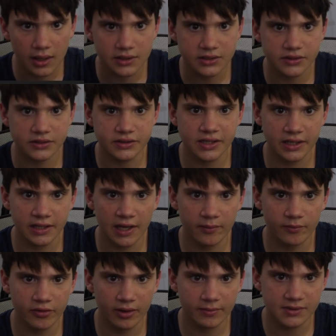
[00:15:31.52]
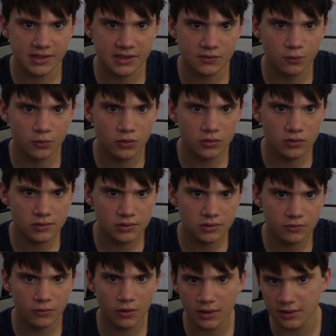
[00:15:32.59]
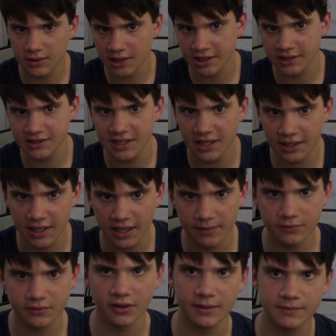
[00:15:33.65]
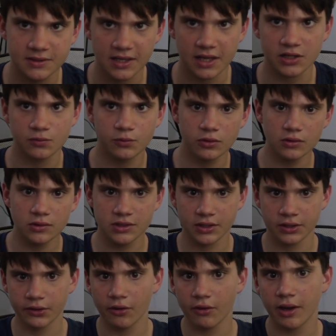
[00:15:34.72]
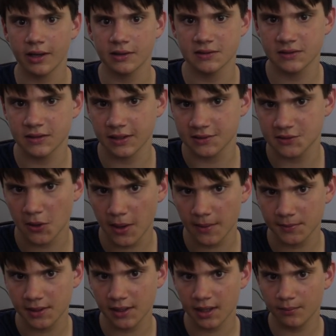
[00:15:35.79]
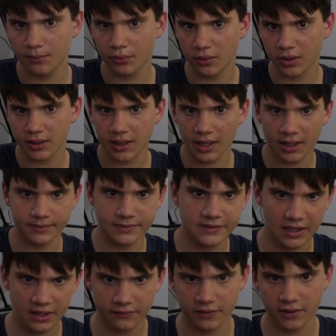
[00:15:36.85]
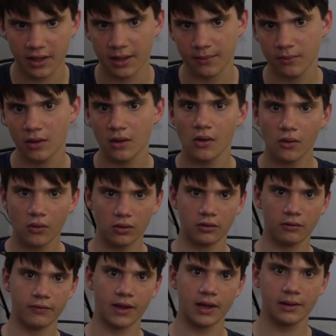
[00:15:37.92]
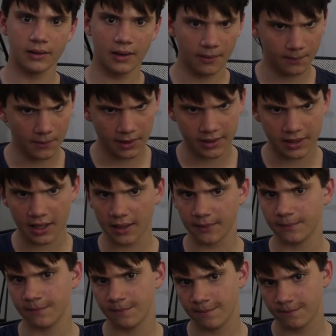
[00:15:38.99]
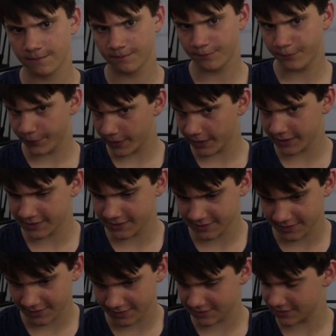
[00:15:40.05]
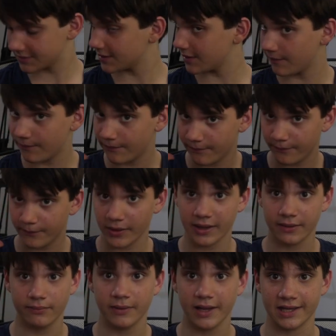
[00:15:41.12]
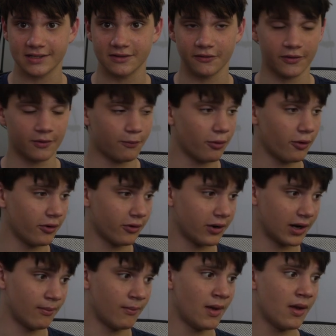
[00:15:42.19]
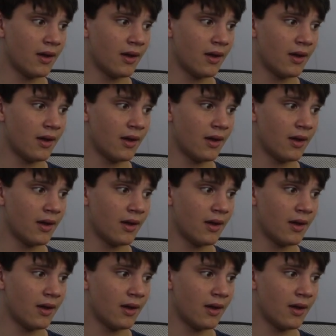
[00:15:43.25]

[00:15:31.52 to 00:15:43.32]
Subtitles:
So set game types as rules, set game type / rules. You can go ahead and select timed game, point game, saved game, all of that. Now again, please, this is a big mess of a program.